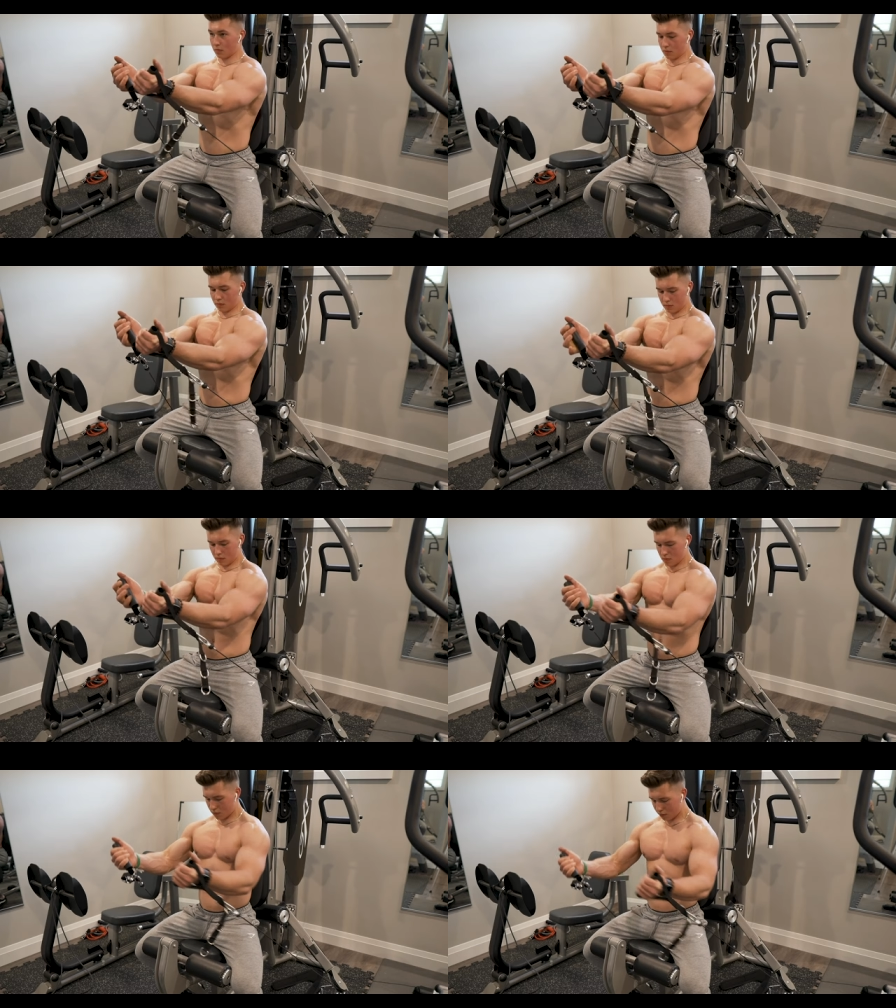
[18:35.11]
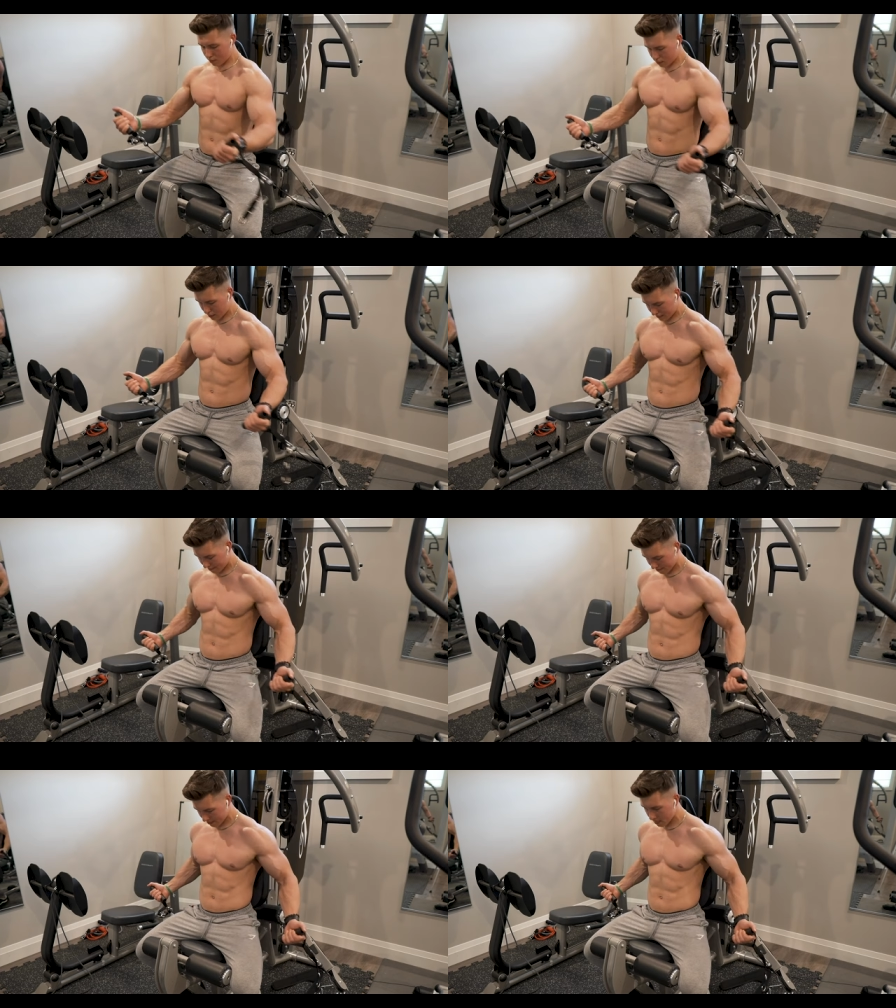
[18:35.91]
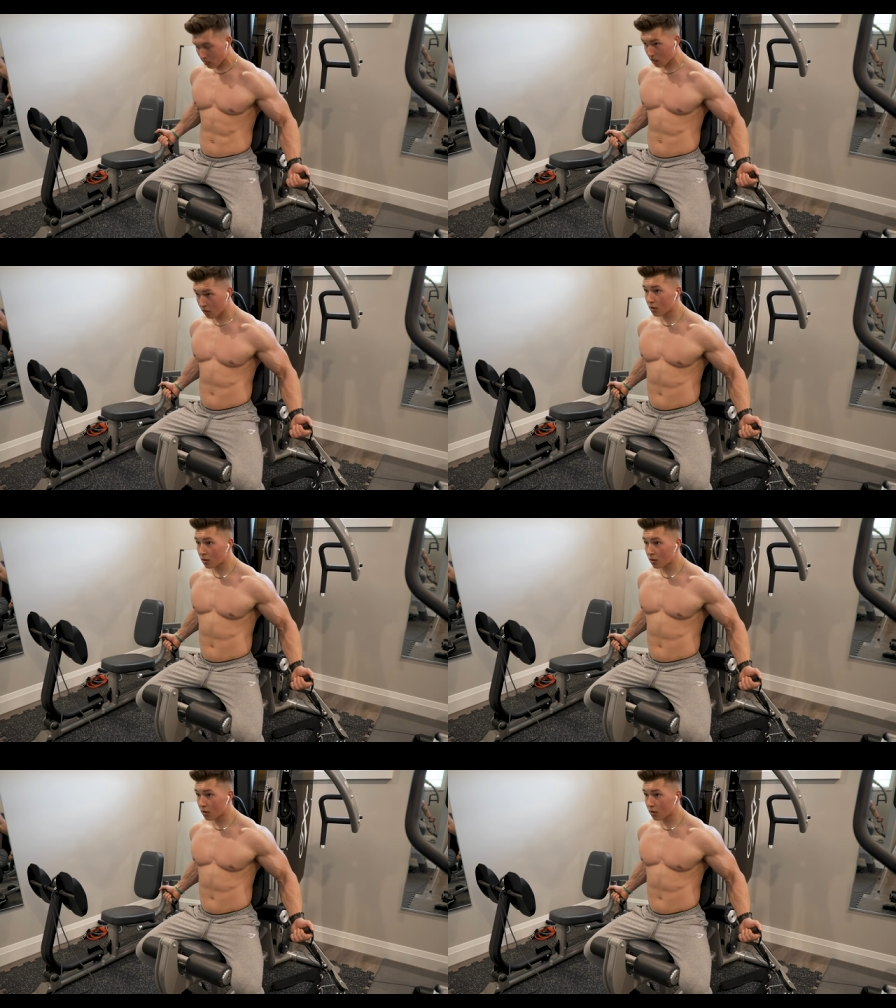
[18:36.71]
rep range. So I'm going between 12